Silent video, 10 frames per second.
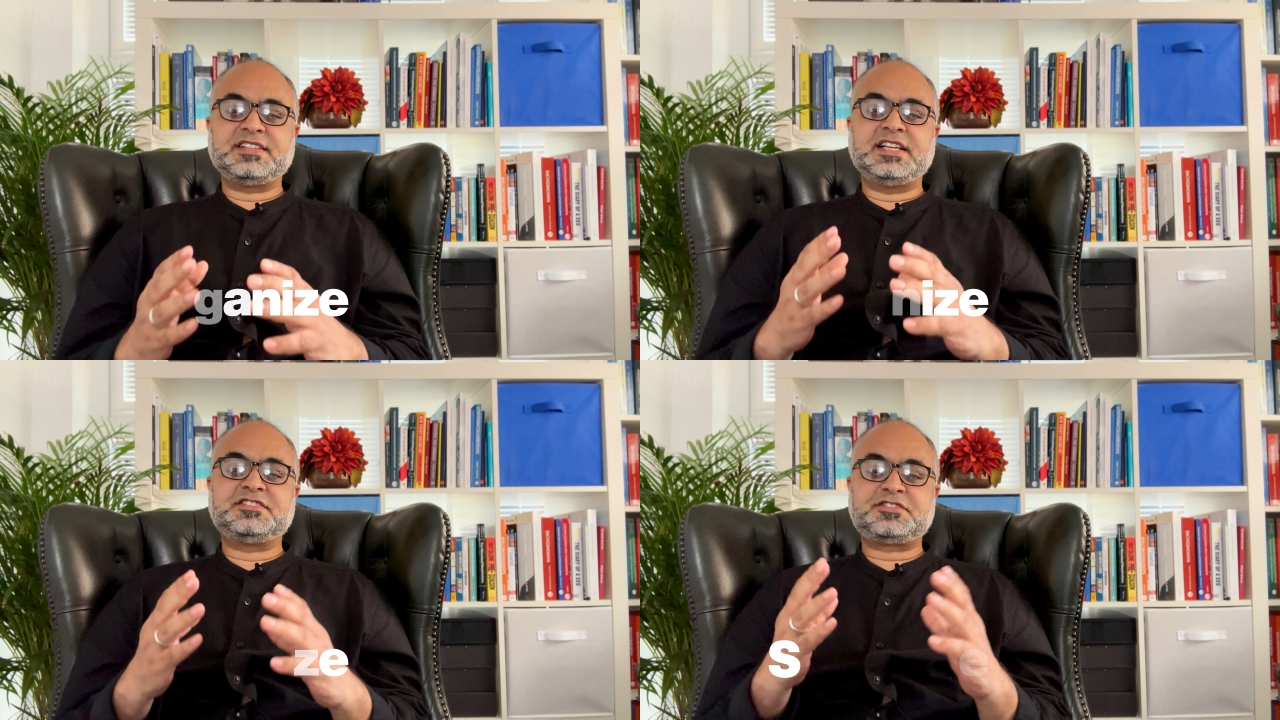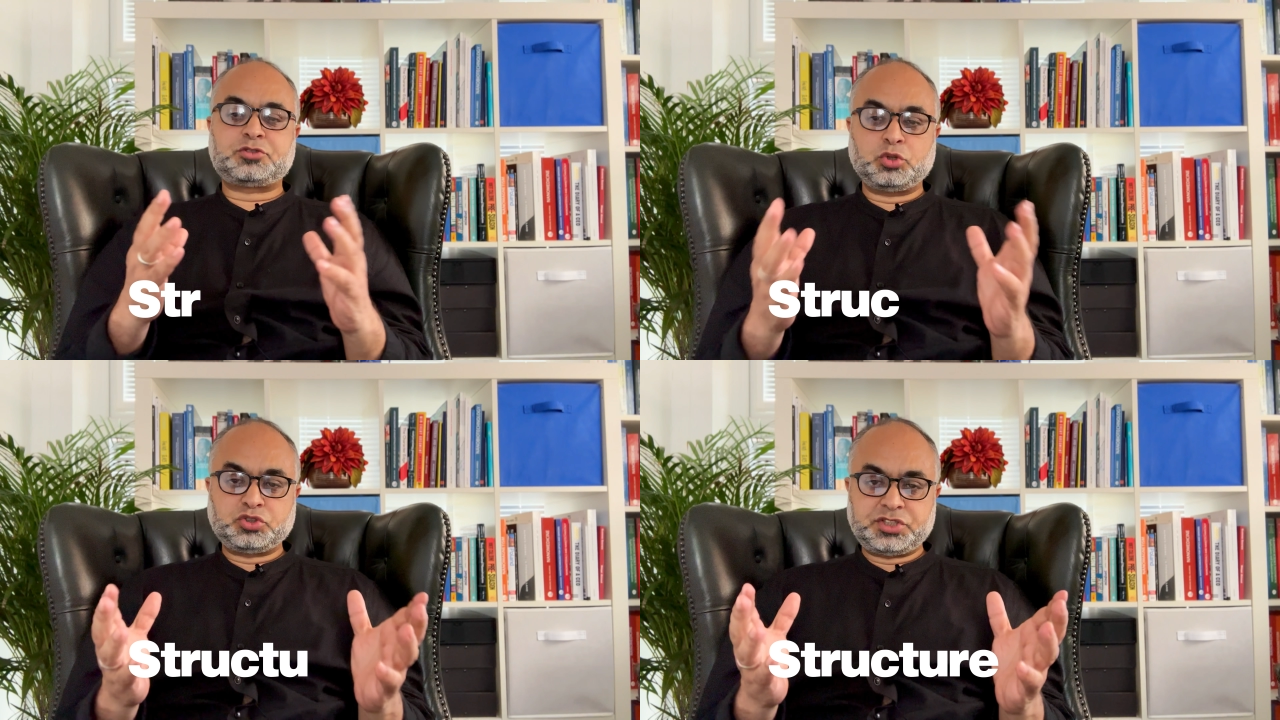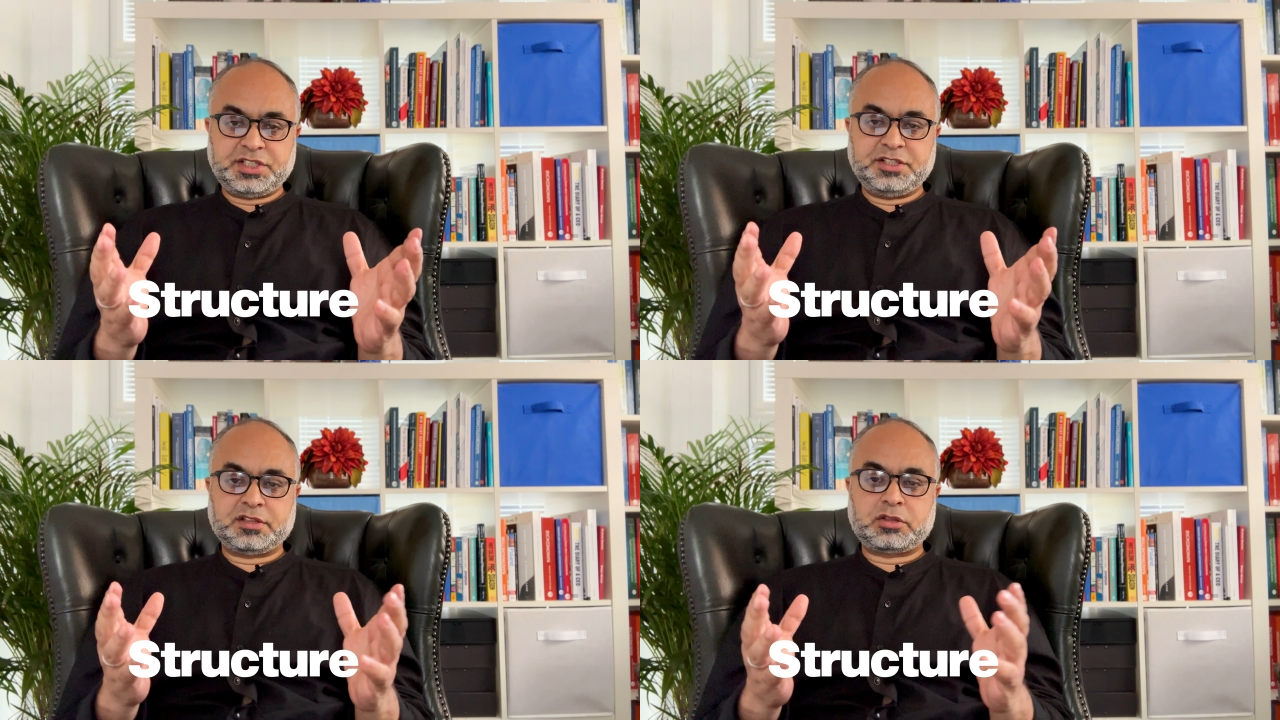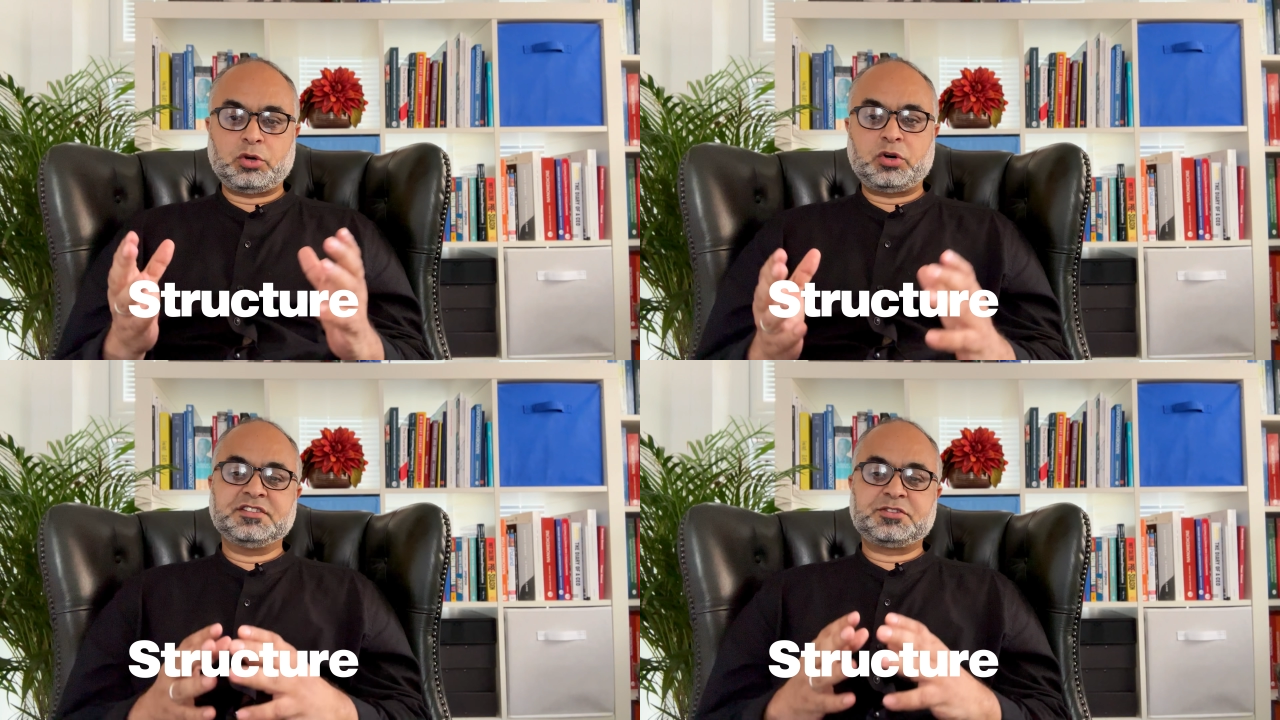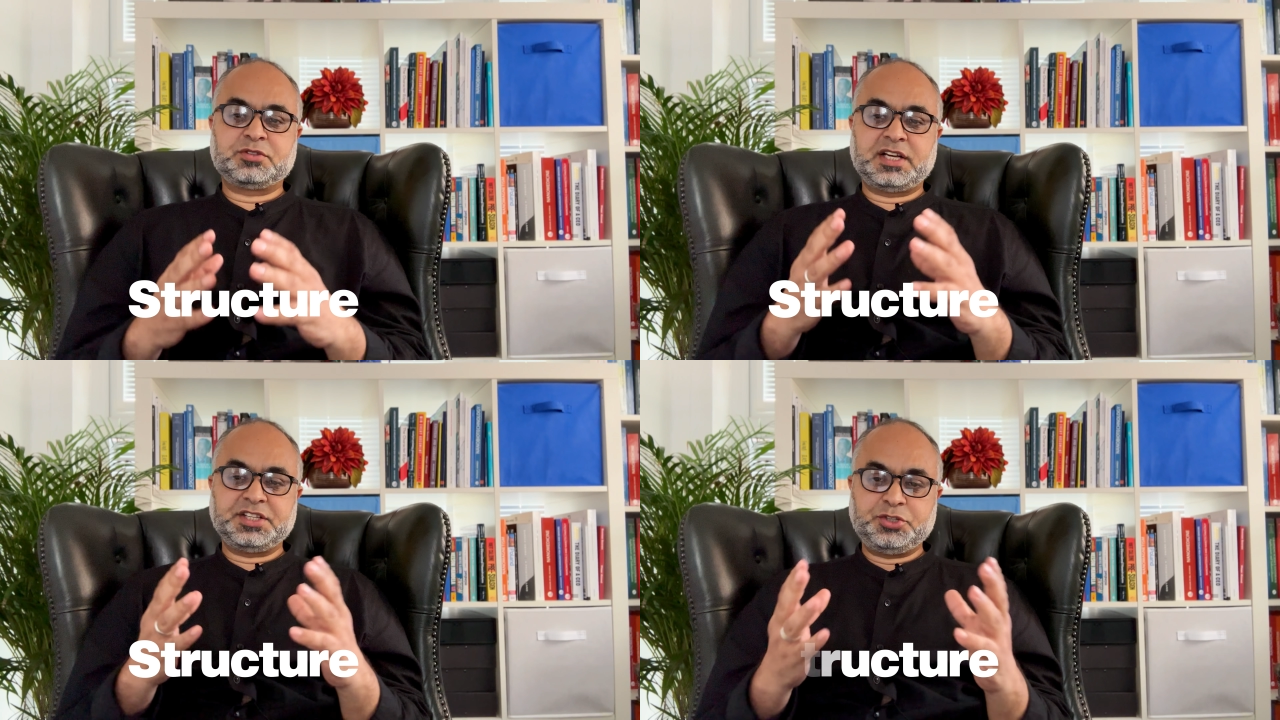and structure your thoughts so
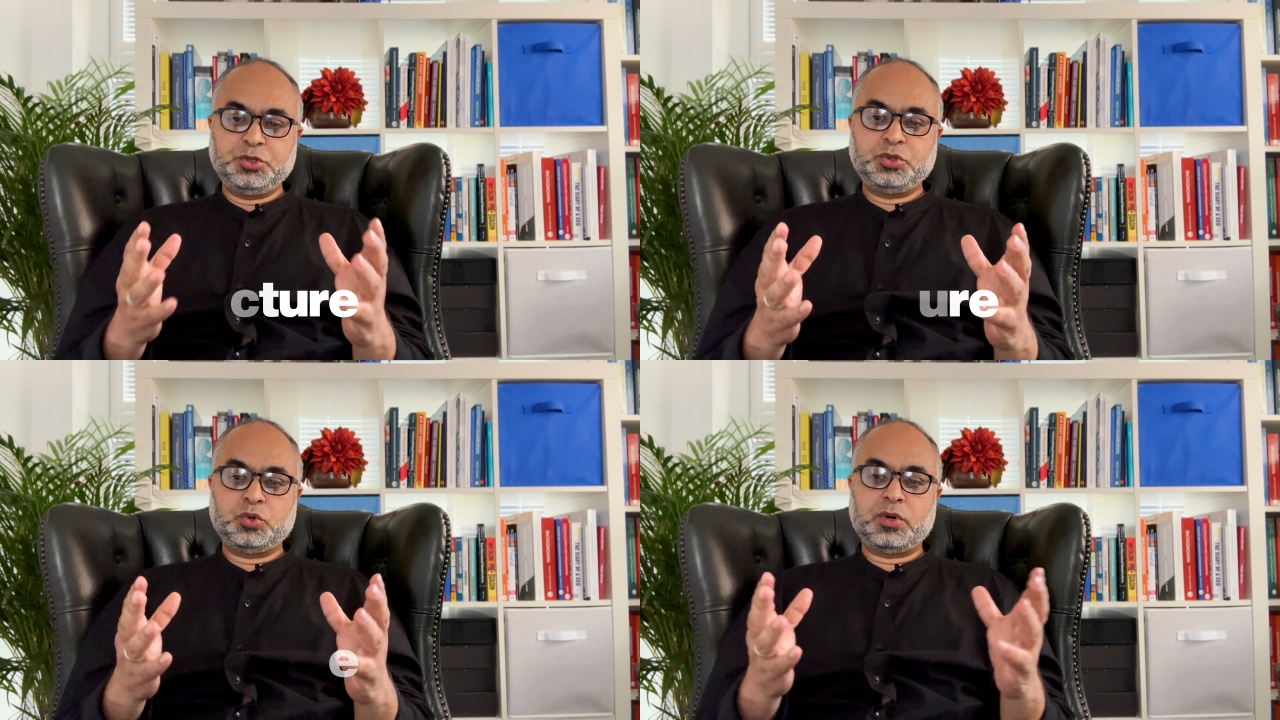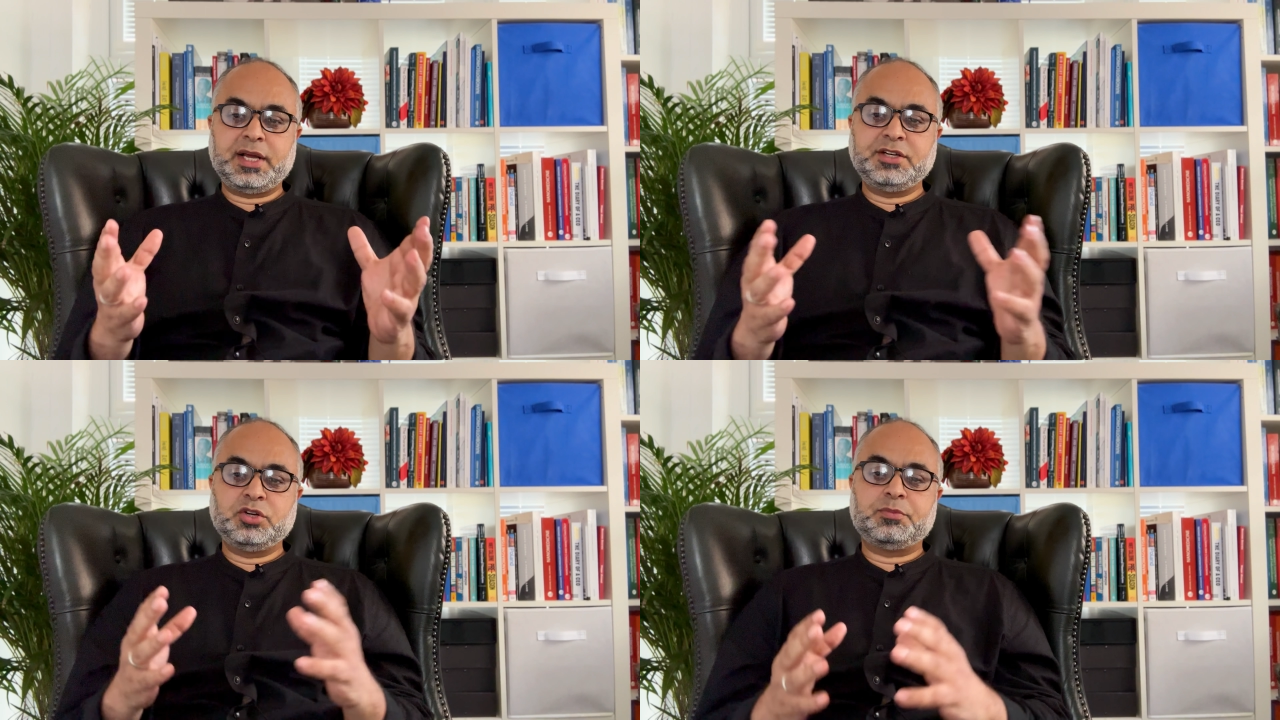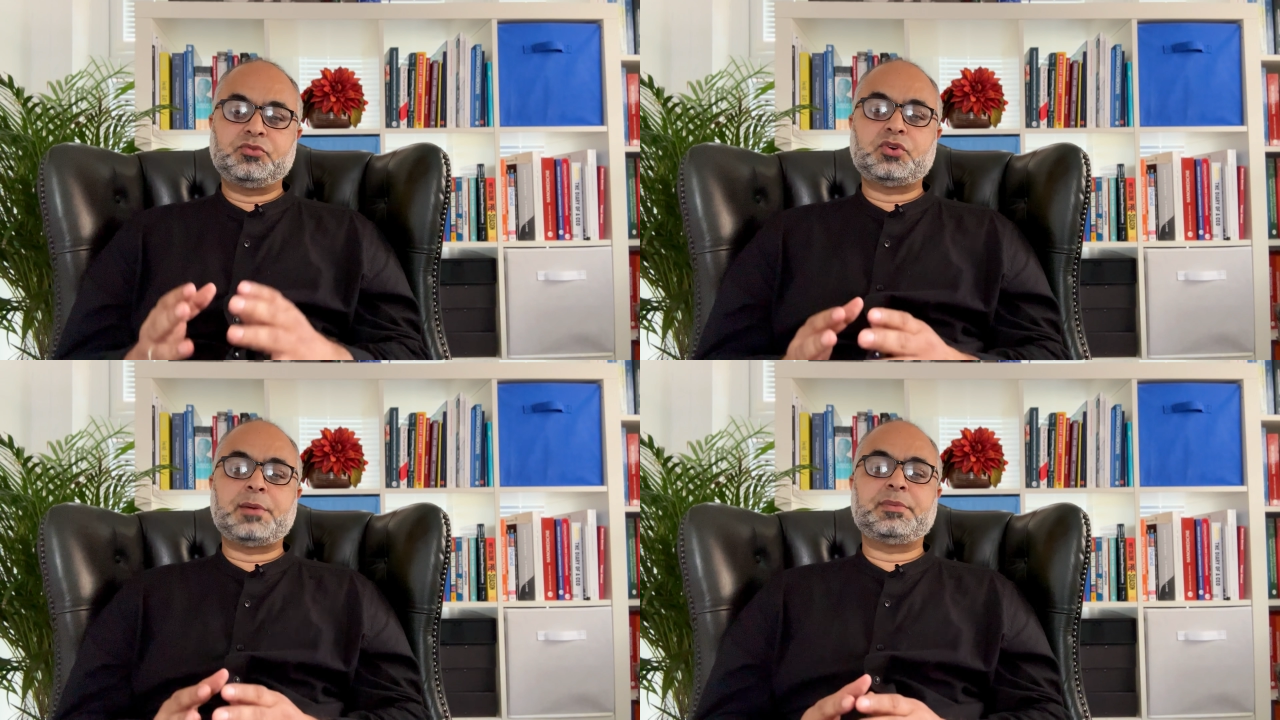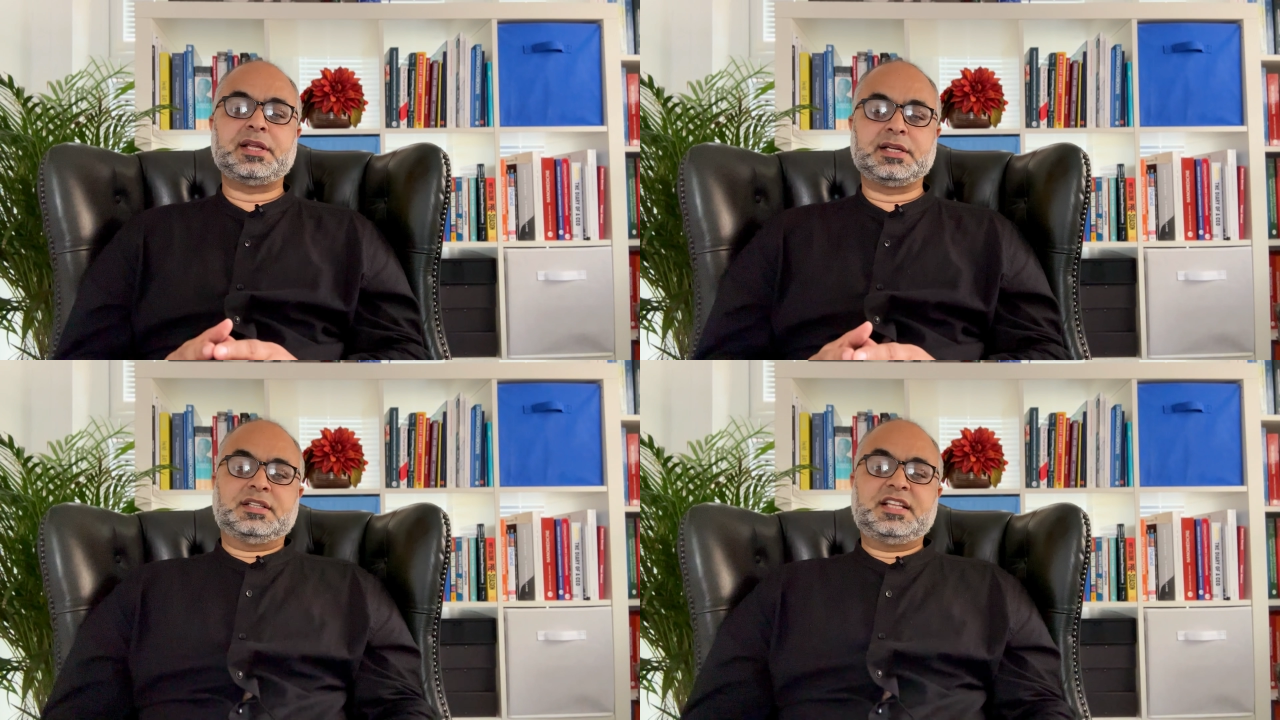that you don't end up rambling.